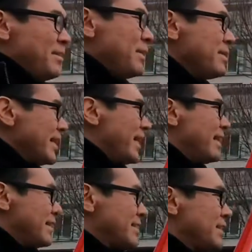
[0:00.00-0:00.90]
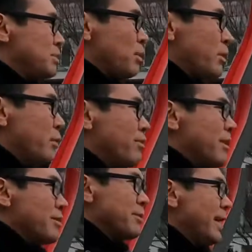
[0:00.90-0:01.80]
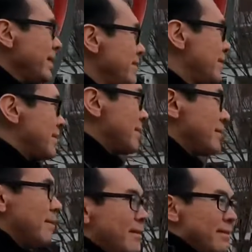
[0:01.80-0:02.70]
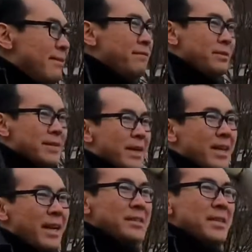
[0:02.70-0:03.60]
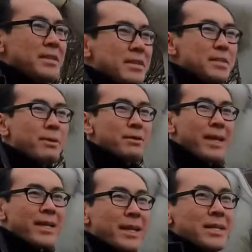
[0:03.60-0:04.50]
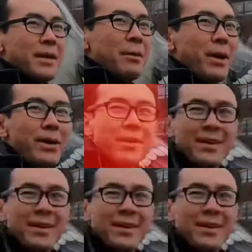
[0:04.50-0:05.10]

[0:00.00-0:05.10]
Well, yeah, it's Vancouver, alright. Feels like London, smells like London as well.